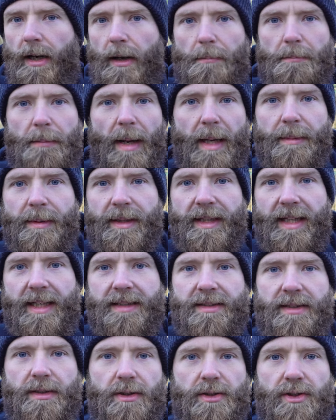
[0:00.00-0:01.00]
maybe
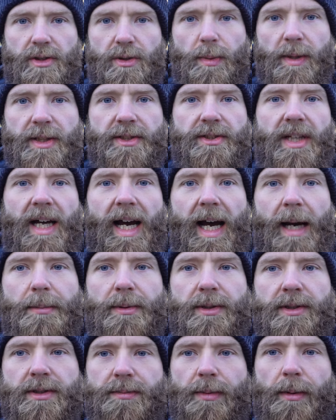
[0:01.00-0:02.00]
there's a switch that
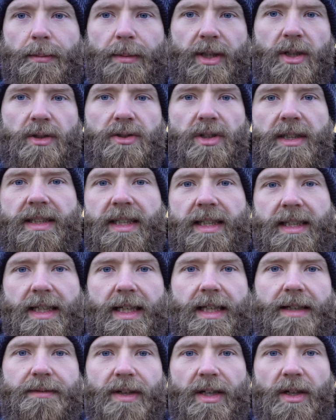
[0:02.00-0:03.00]
happens, but because I didn't
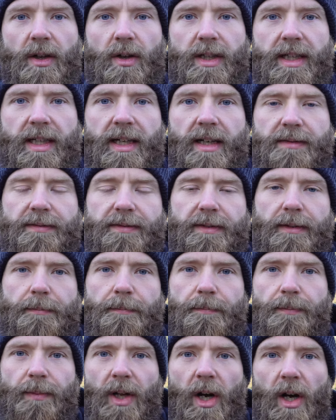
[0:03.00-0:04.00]
leave it long enough,
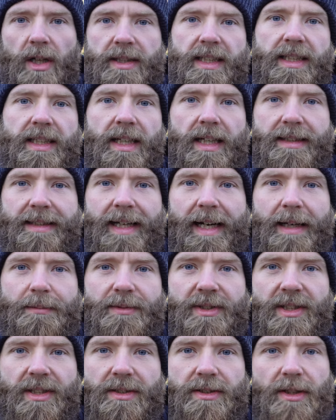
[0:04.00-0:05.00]
I didn't
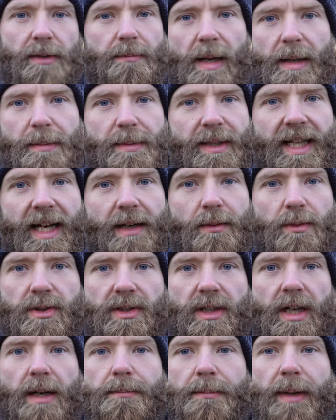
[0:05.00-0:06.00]
adapt, so maybe that
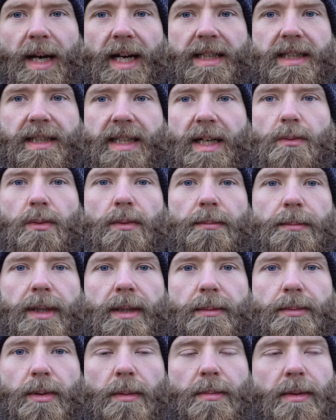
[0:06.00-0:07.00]
would come back and that wouldn't be
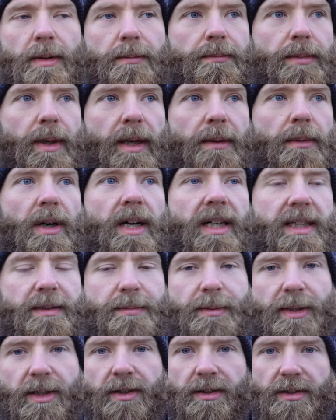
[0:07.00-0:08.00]
a problem. But in my
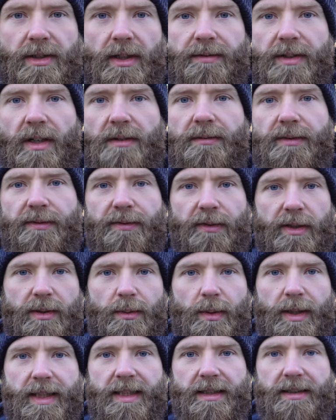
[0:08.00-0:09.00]
experience, I've done three
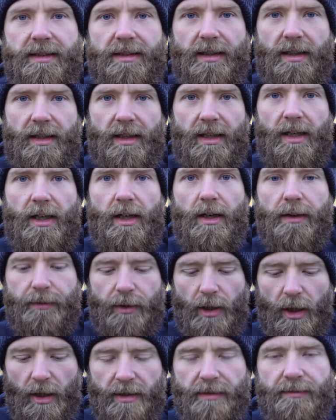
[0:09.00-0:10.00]
weeks of
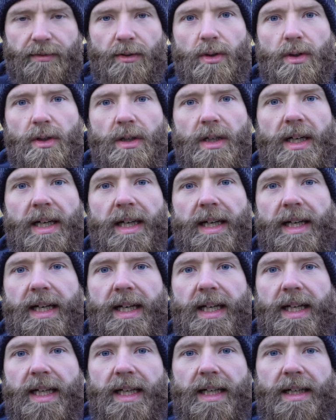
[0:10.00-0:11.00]
carnivore
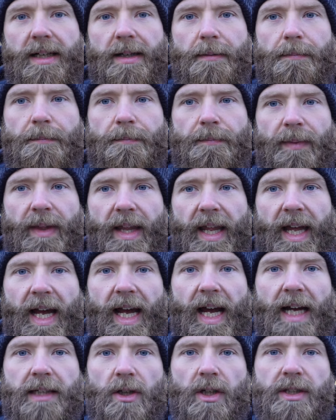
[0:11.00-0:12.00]

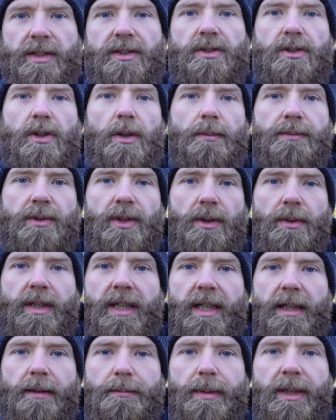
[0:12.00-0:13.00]
and I stopped
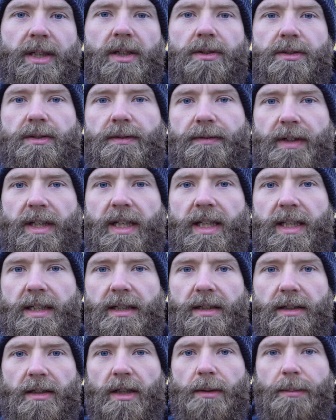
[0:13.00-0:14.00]
doing it because of
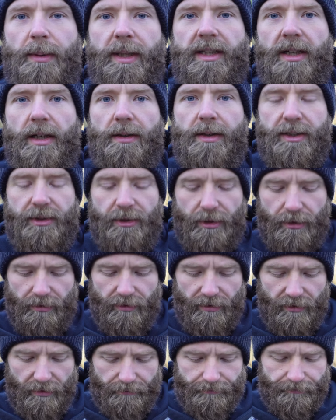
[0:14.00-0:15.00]
the libido
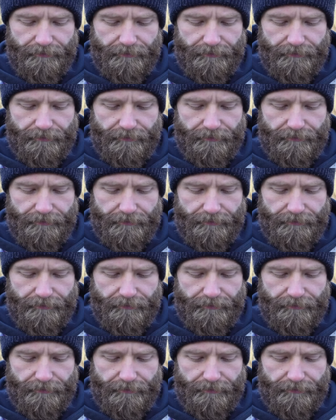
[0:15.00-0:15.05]
issues.